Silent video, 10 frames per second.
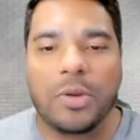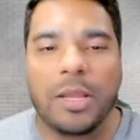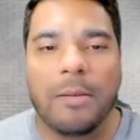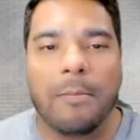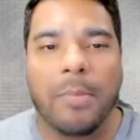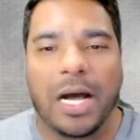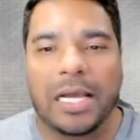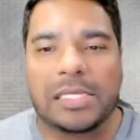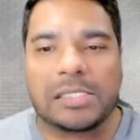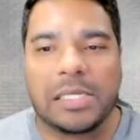can
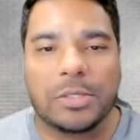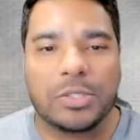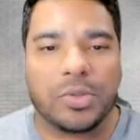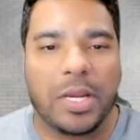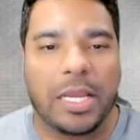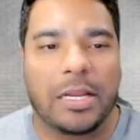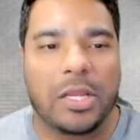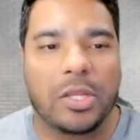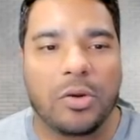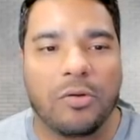buy, sell, and trade
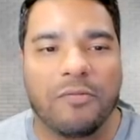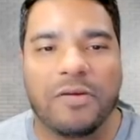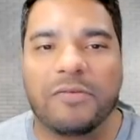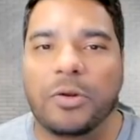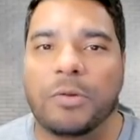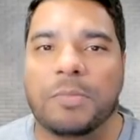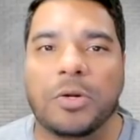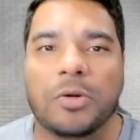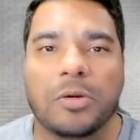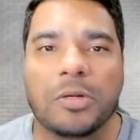your favorite
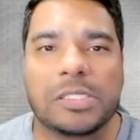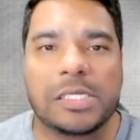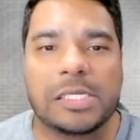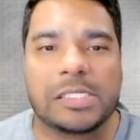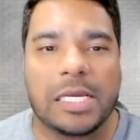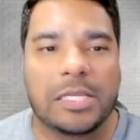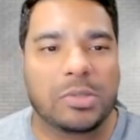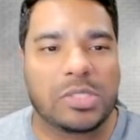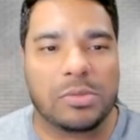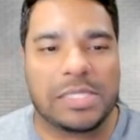cryptocurrencies and you
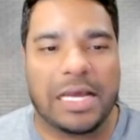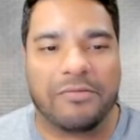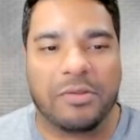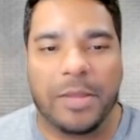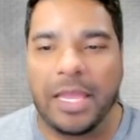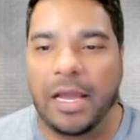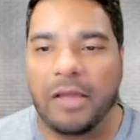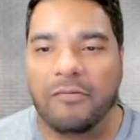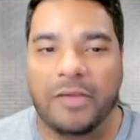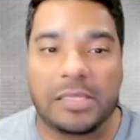don't have to pay
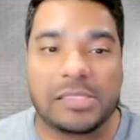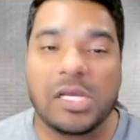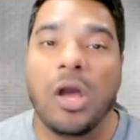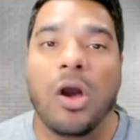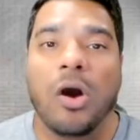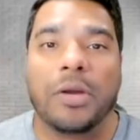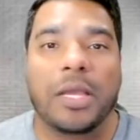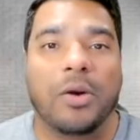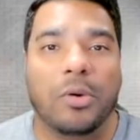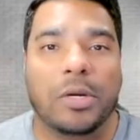high fees.
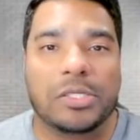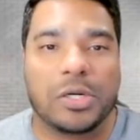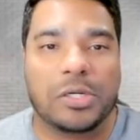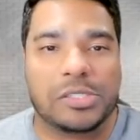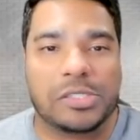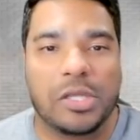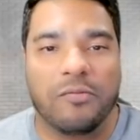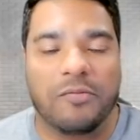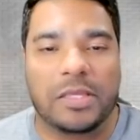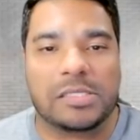OKCoin charges low
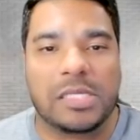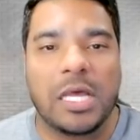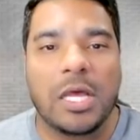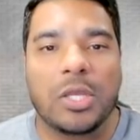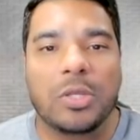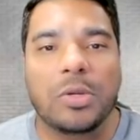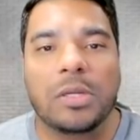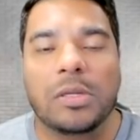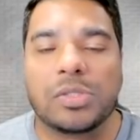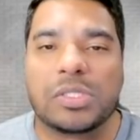fees. You can
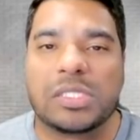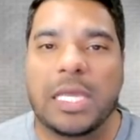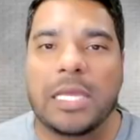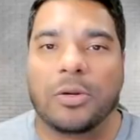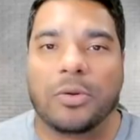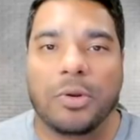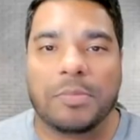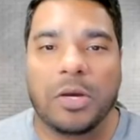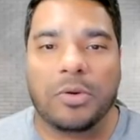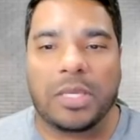also stake your
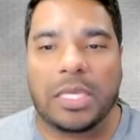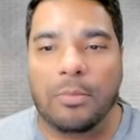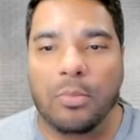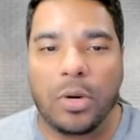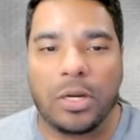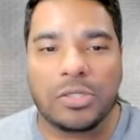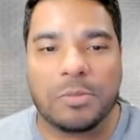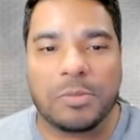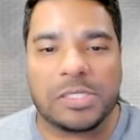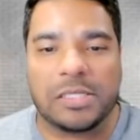crypto and keep one hundred
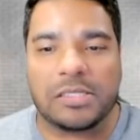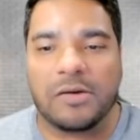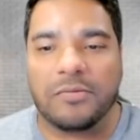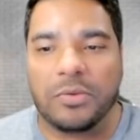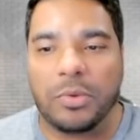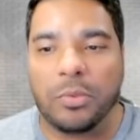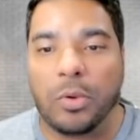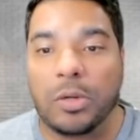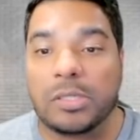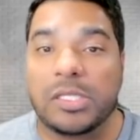percent of the
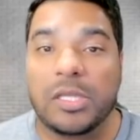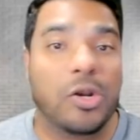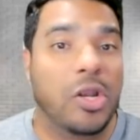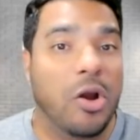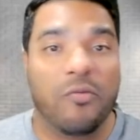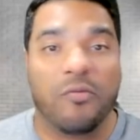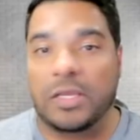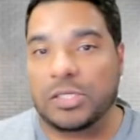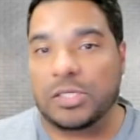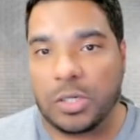rewards. There are no
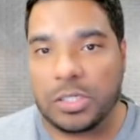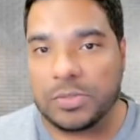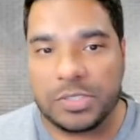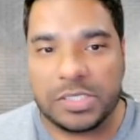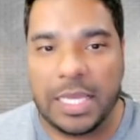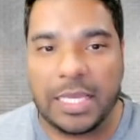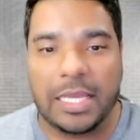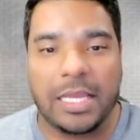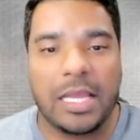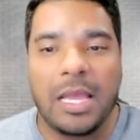fees charged for
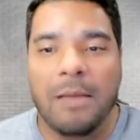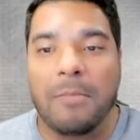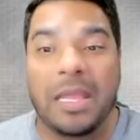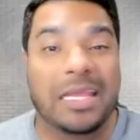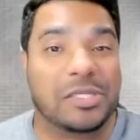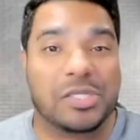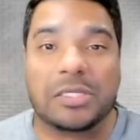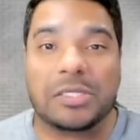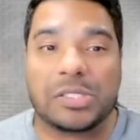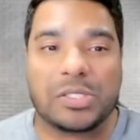staking. Many
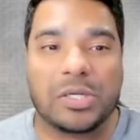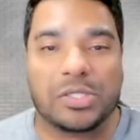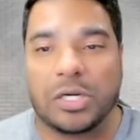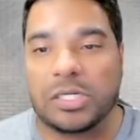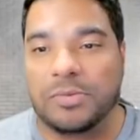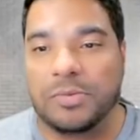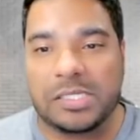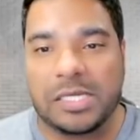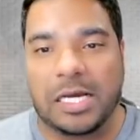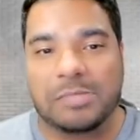exchanges charge
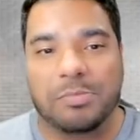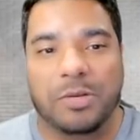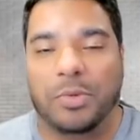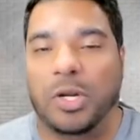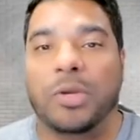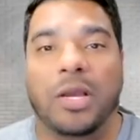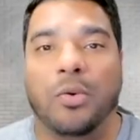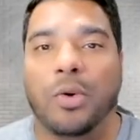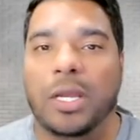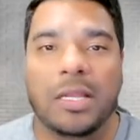fees, guys, but with
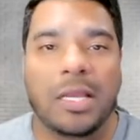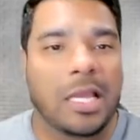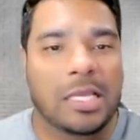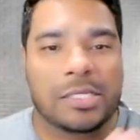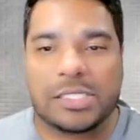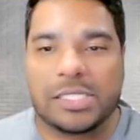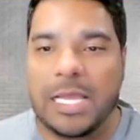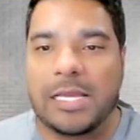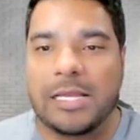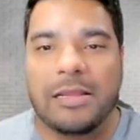OKCoin,
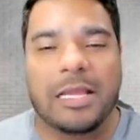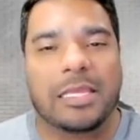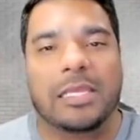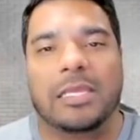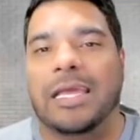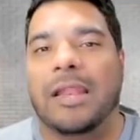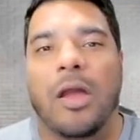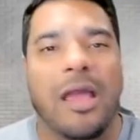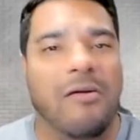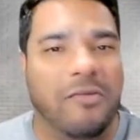stake it and get
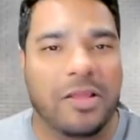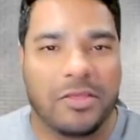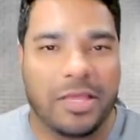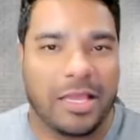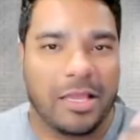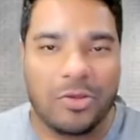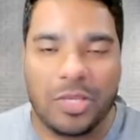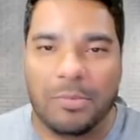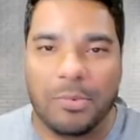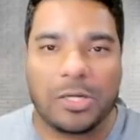everything. You
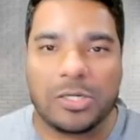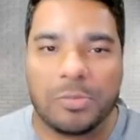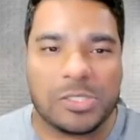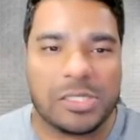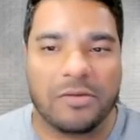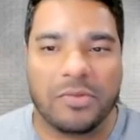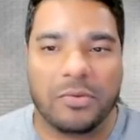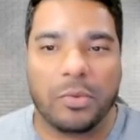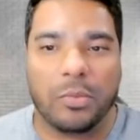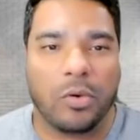keep one hundred percent of the
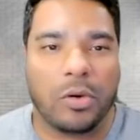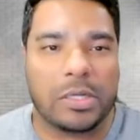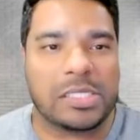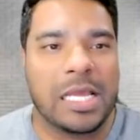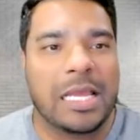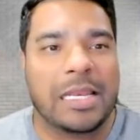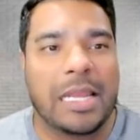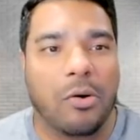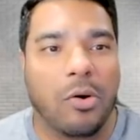rewards. Now,